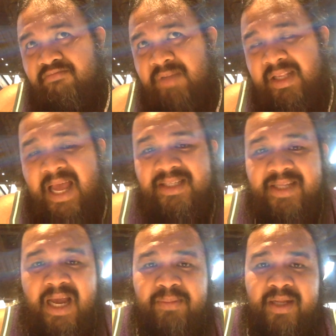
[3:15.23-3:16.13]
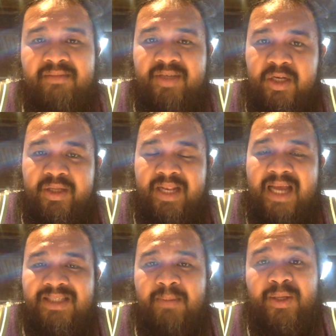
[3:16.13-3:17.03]
The last time that
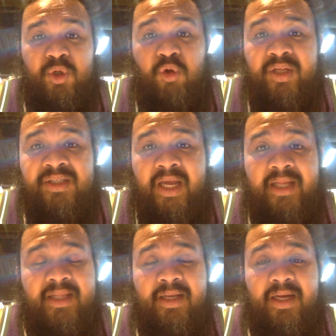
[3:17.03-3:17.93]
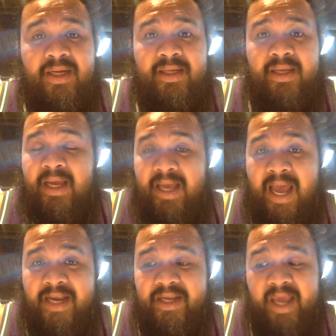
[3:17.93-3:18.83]
Golden State
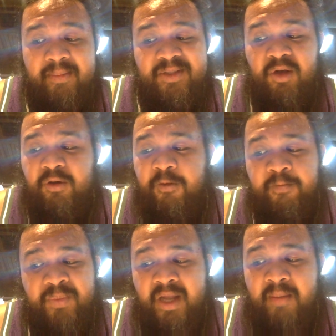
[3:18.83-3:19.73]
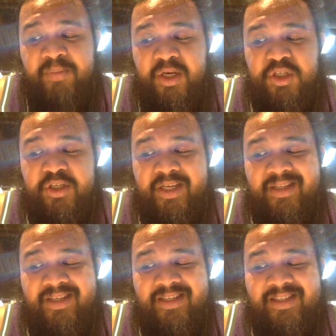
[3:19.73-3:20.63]
had a game, so I'm pretty sure
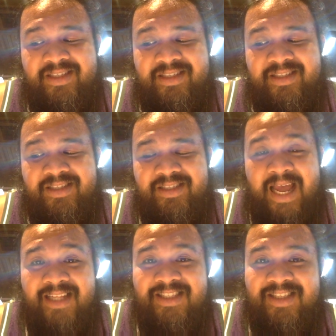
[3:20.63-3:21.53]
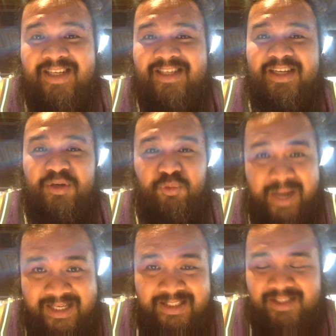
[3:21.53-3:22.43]
that that's the
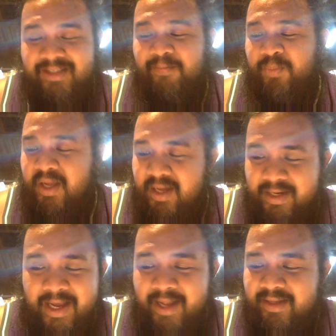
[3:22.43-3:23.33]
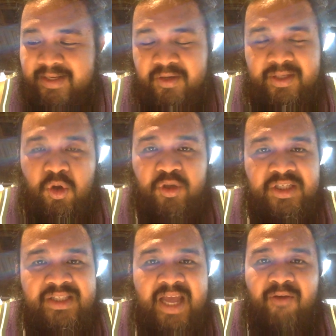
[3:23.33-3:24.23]
rest that, you know, the
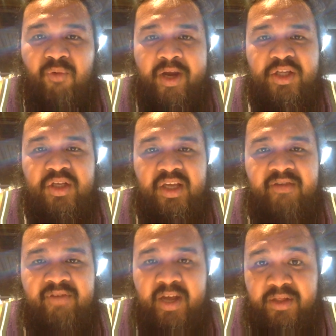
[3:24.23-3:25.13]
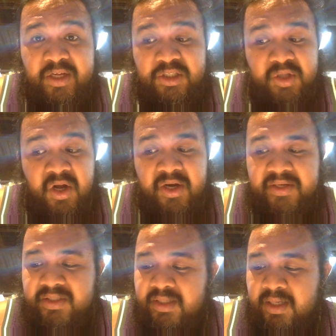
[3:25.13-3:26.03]
coaching staff wanted to give their
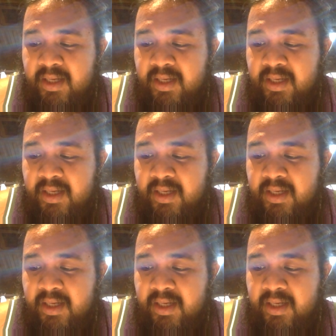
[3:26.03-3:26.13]
stars.